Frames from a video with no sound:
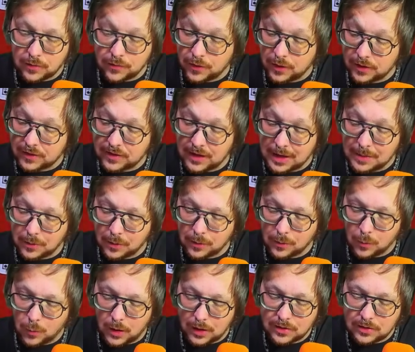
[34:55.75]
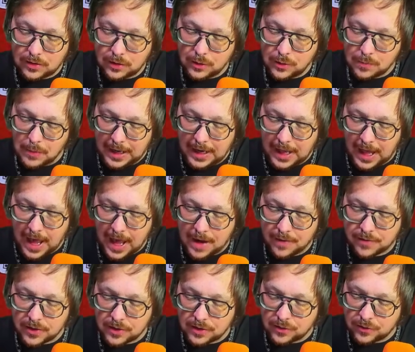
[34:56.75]
For example, one clue might
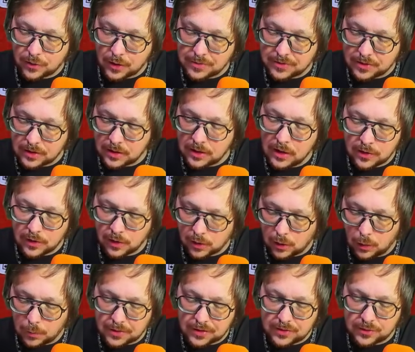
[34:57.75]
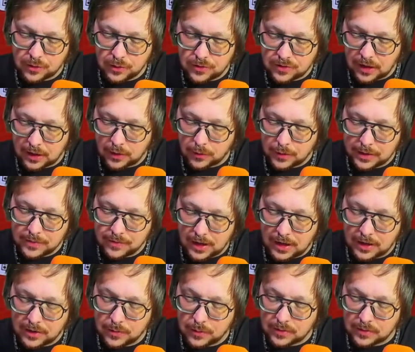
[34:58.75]
have the description, the culprit used a green van to